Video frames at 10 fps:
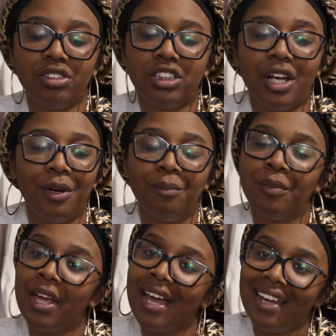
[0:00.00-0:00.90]
So
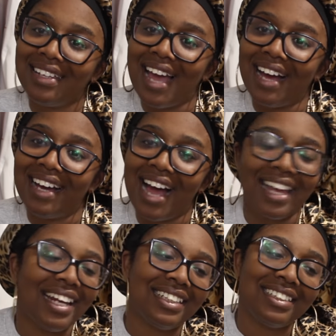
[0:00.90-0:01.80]
yeah, I
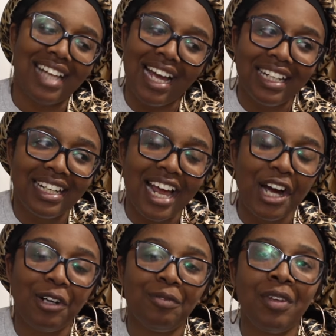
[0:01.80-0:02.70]
get excited
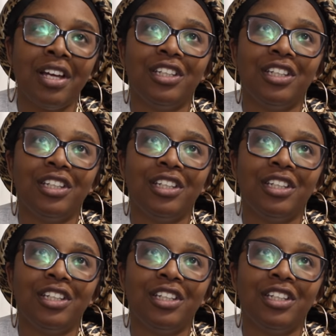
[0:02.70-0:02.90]
now.